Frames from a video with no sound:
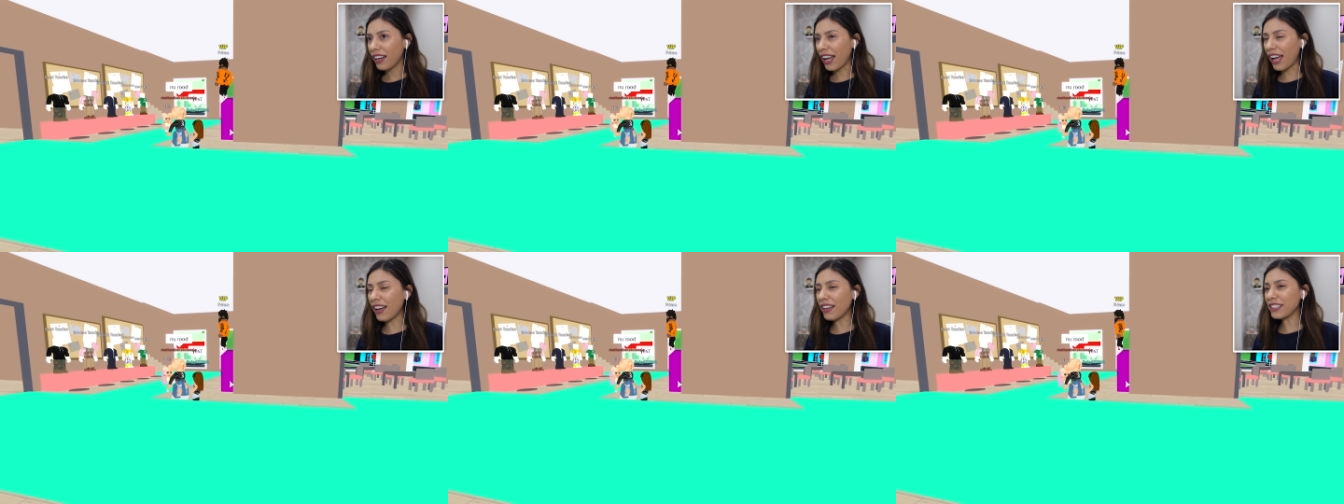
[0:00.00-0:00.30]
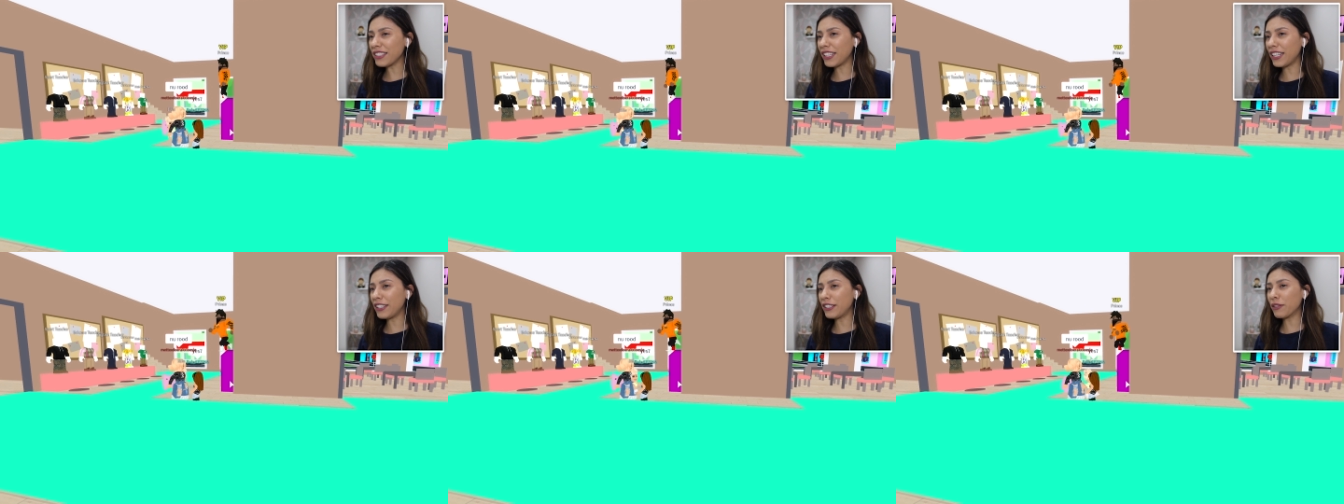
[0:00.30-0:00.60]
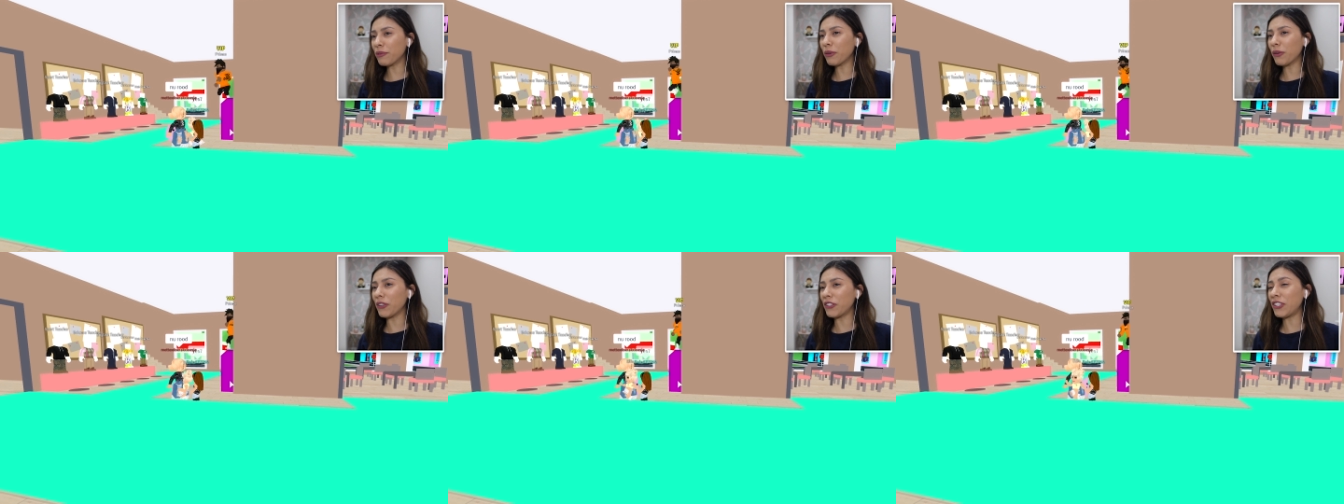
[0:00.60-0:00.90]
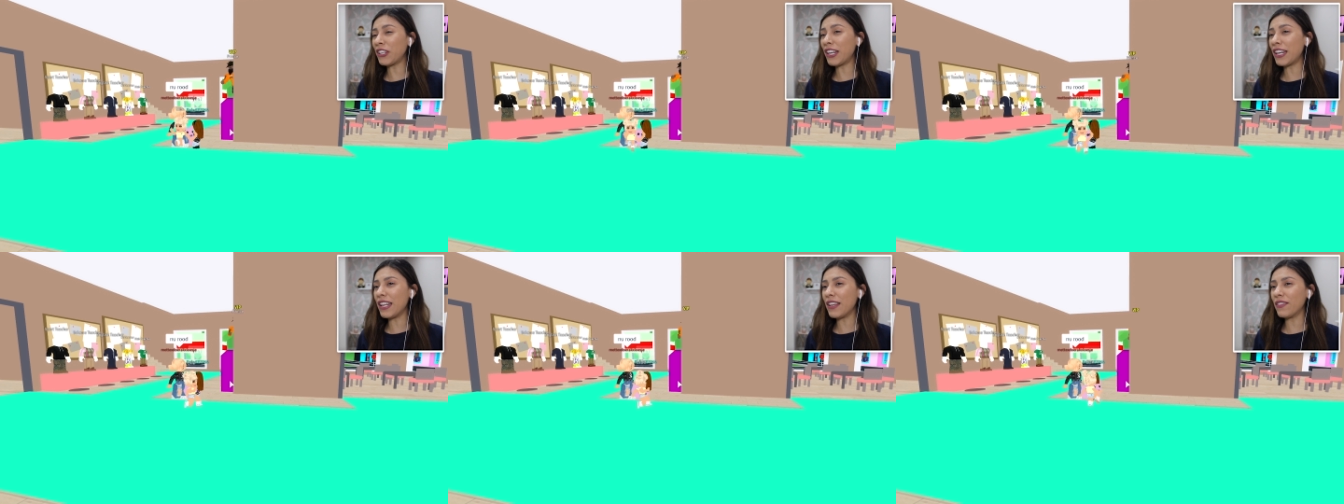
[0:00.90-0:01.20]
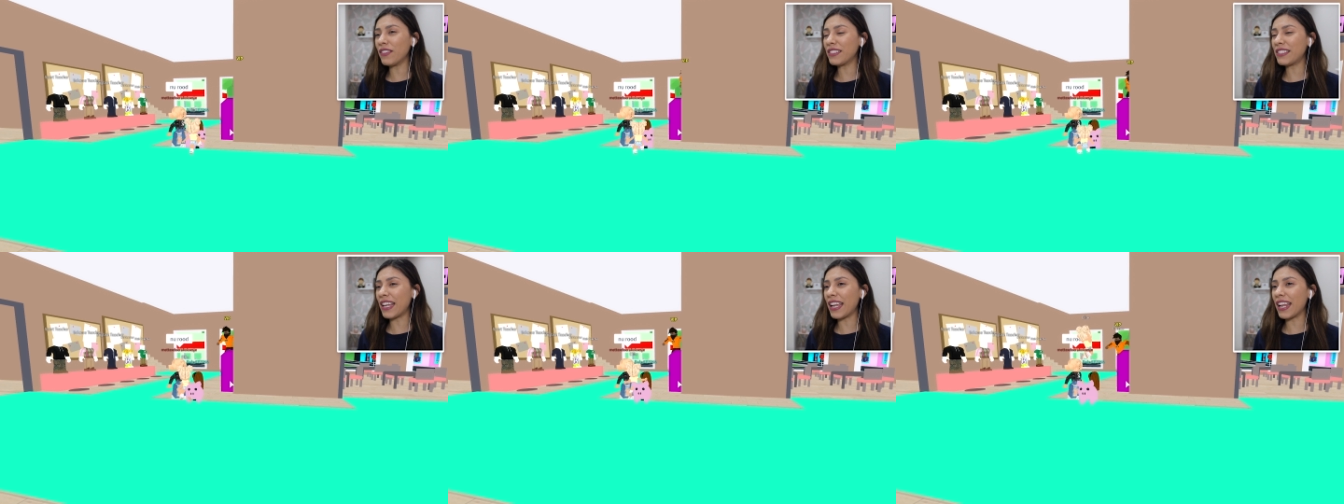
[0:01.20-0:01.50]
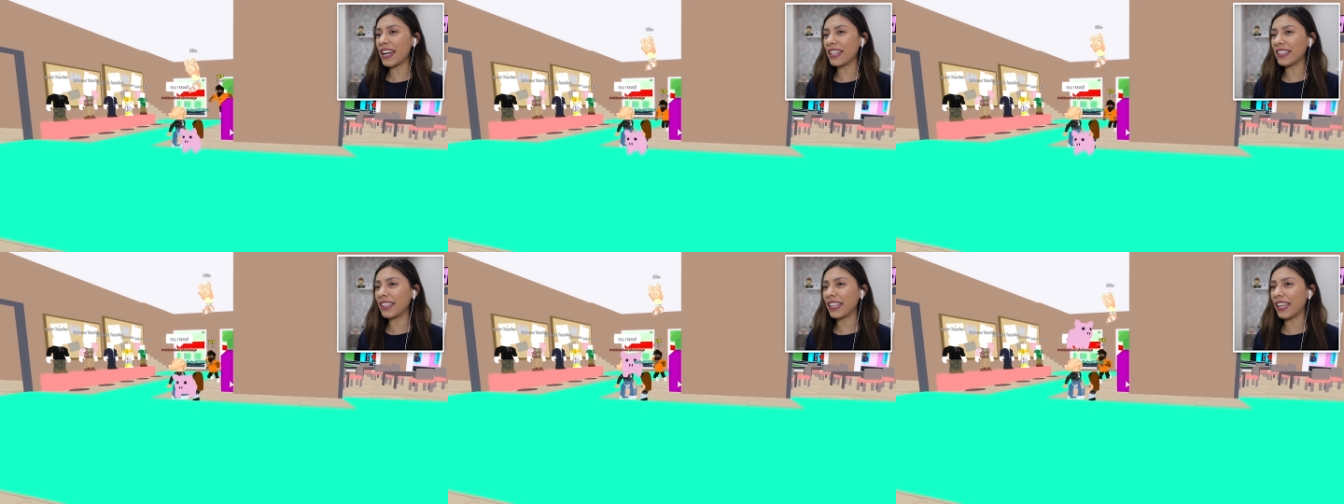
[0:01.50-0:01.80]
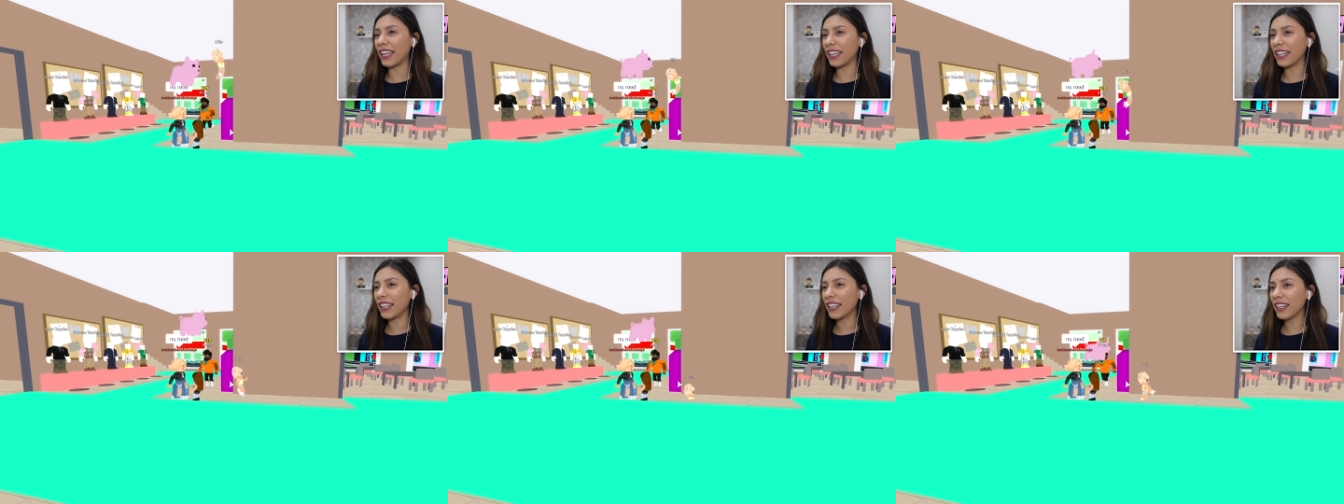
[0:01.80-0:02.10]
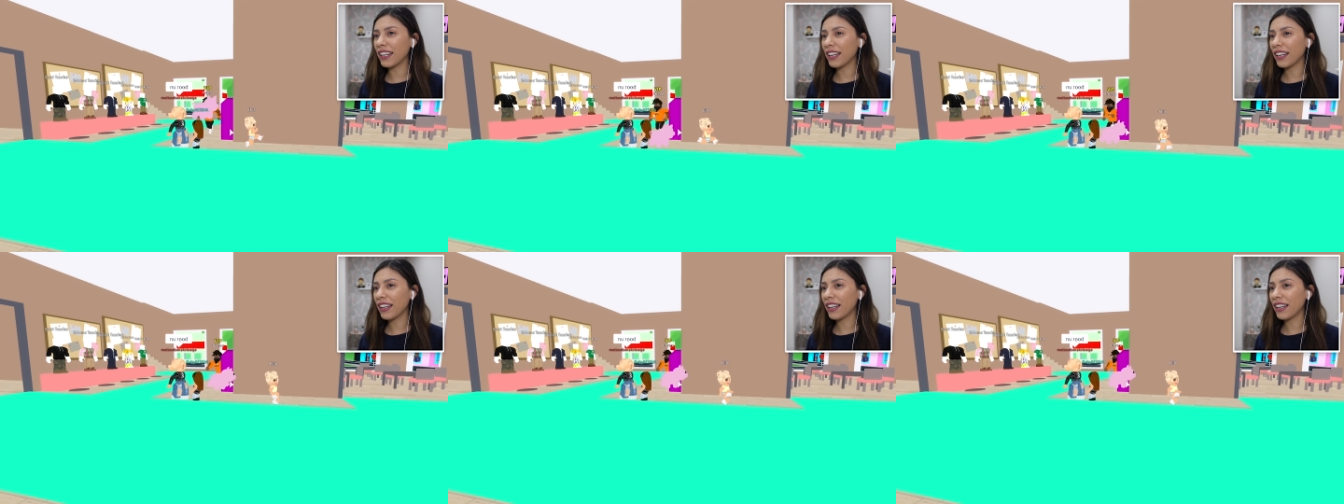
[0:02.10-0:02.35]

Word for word: How is Keisha rude? She didn't even say anything.